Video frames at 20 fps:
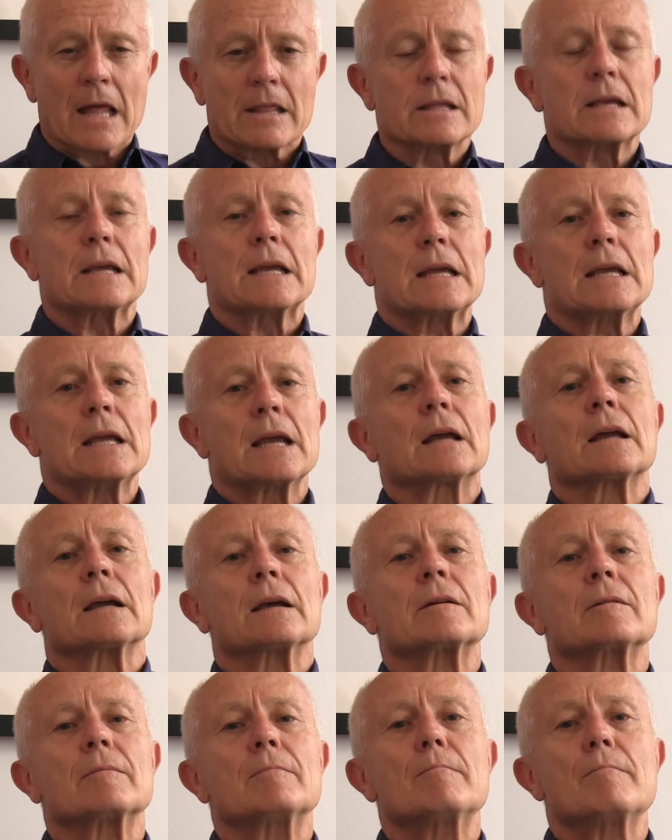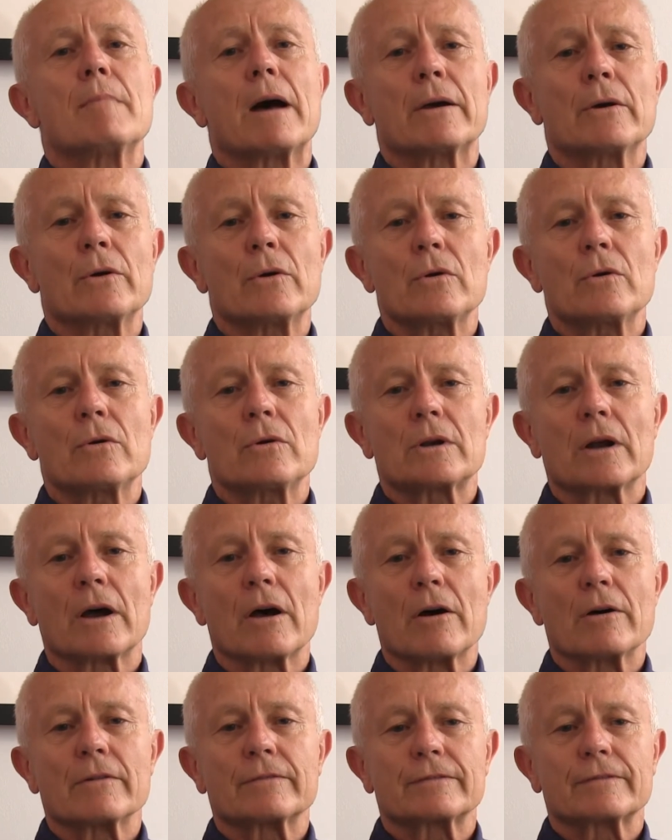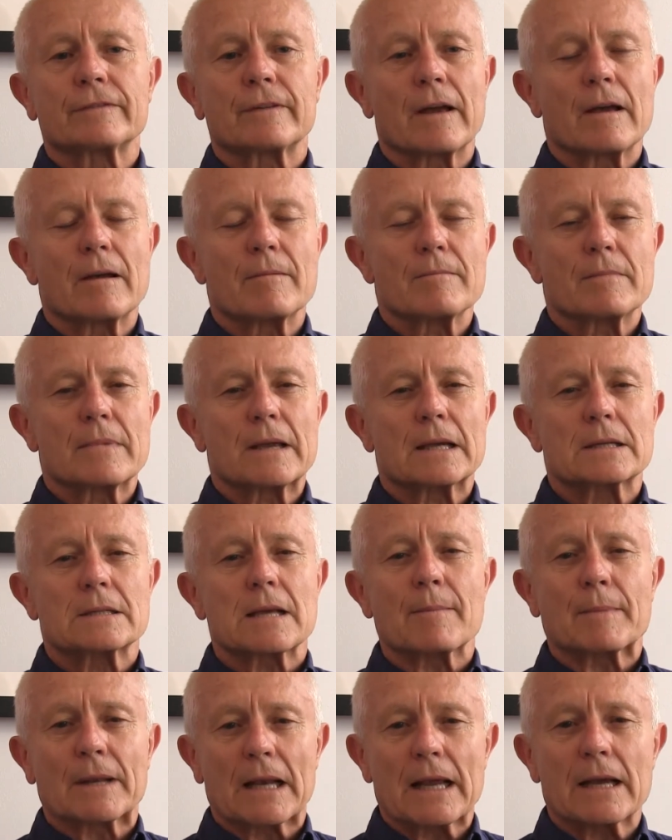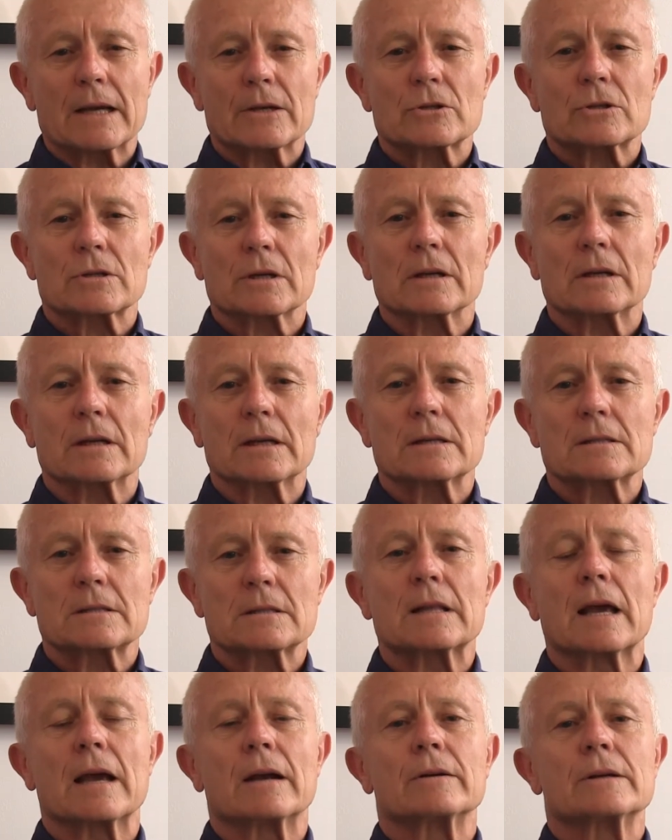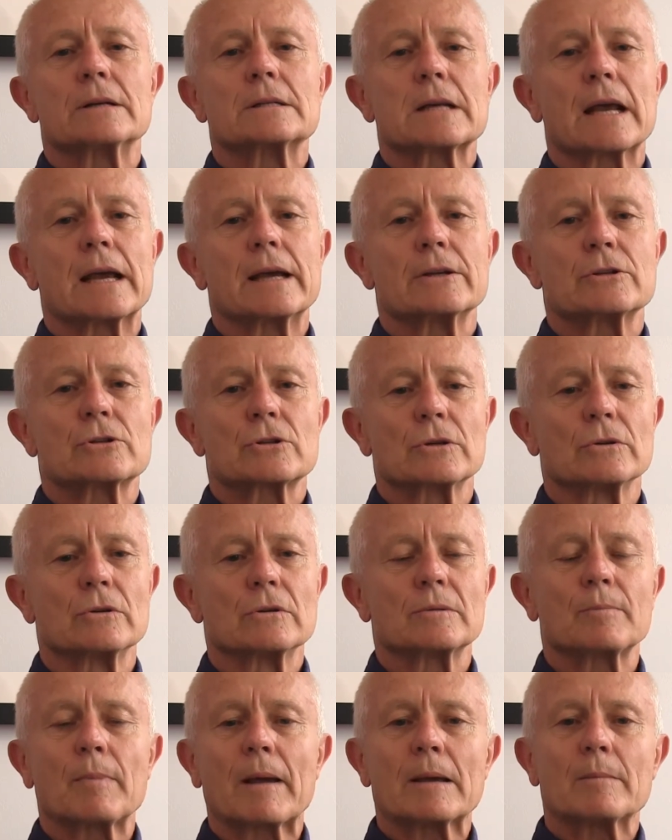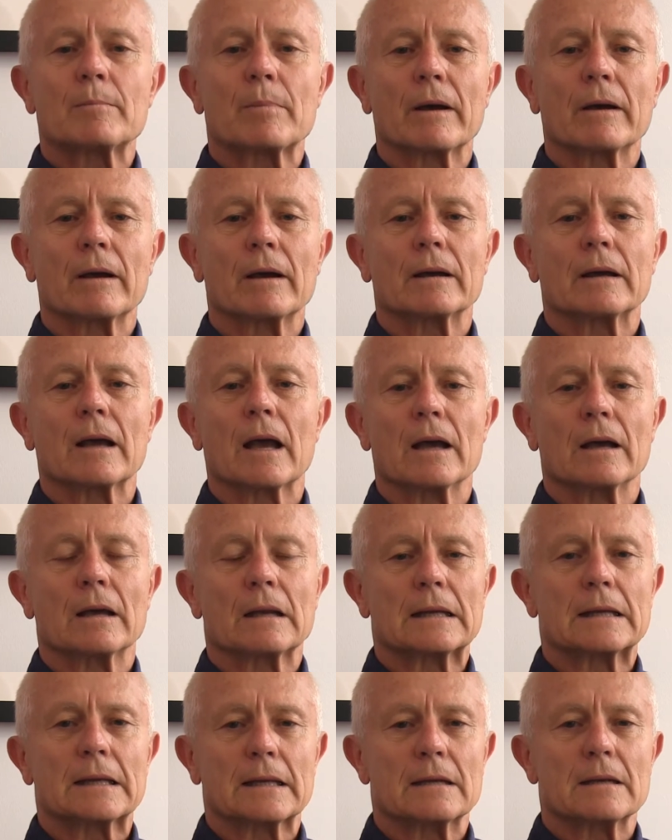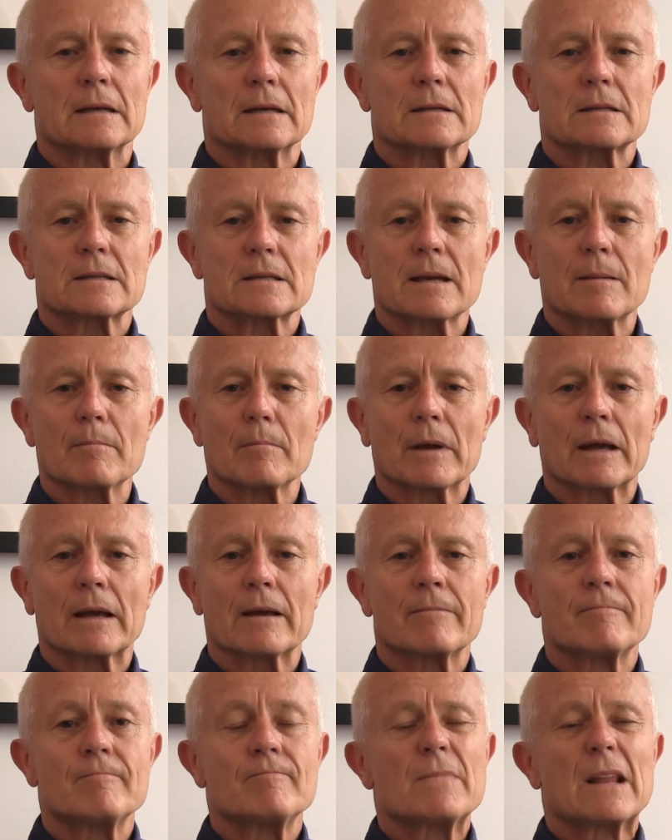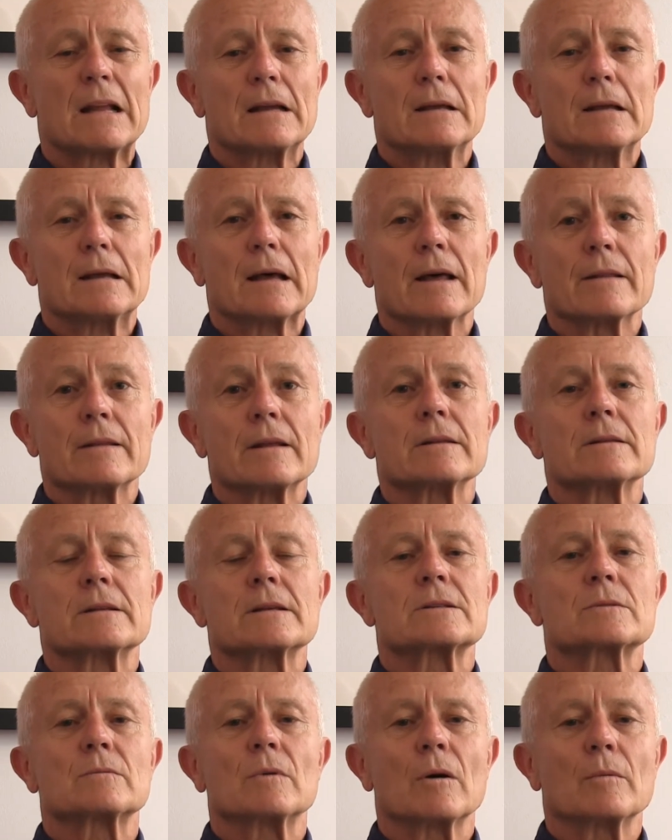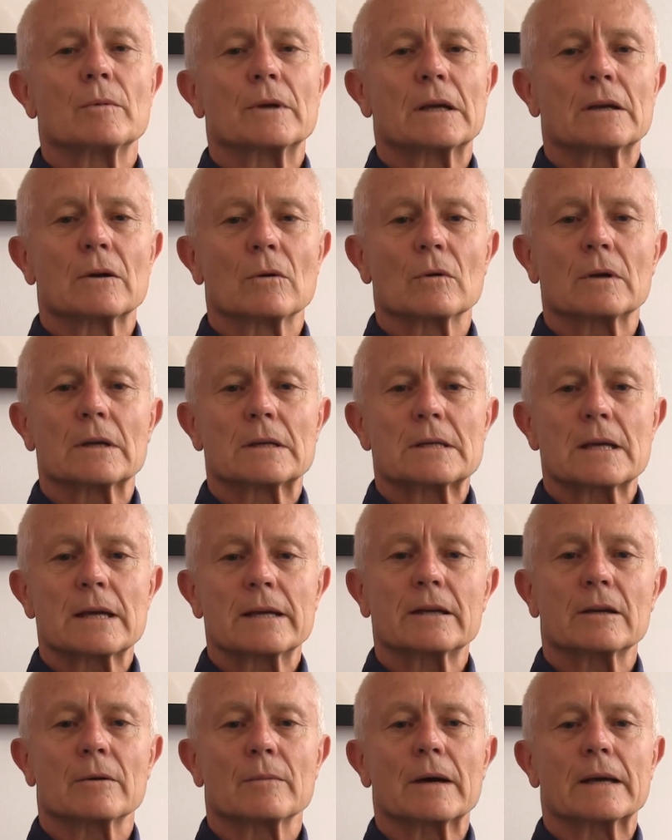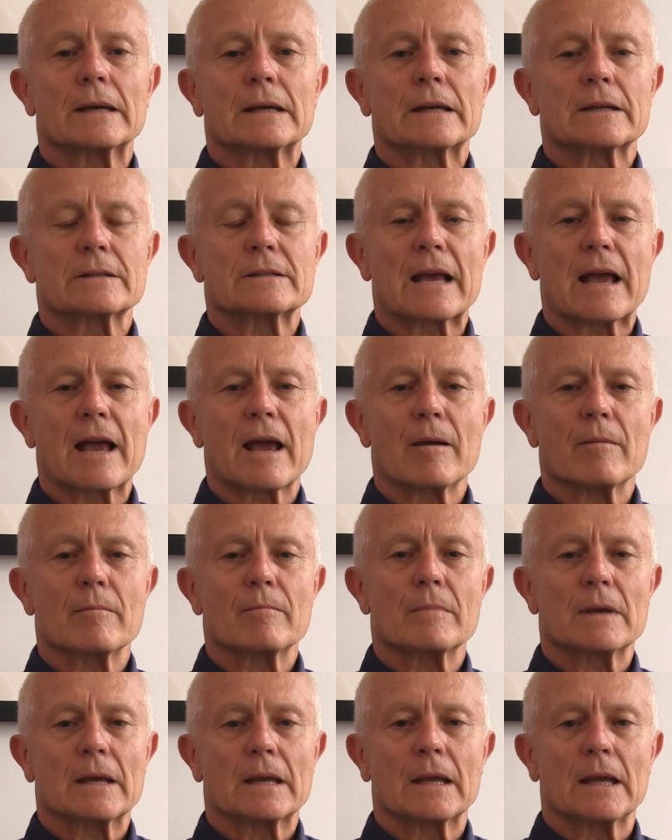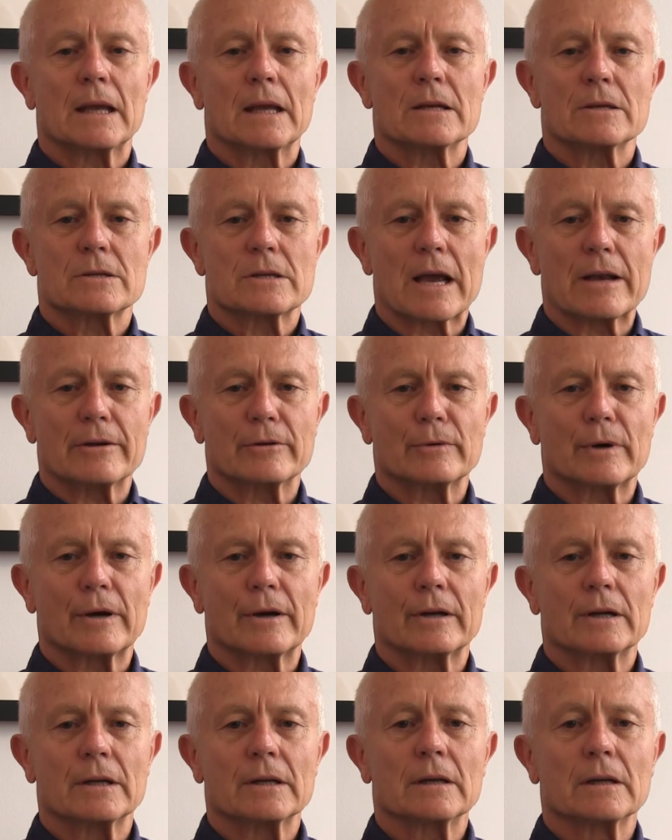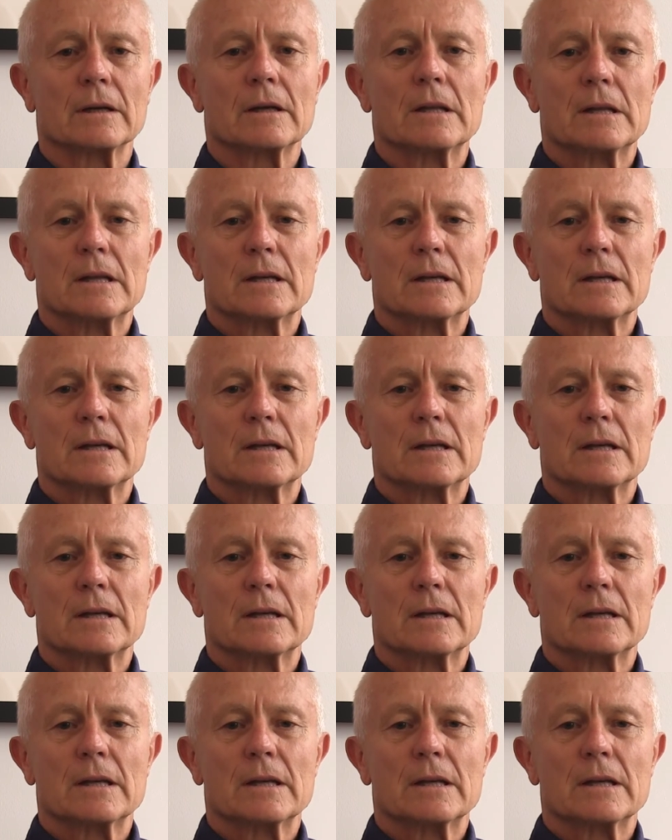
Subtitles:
The mode of examination is there is a short paper early in December, and then there's what we call a takeaway exam in January,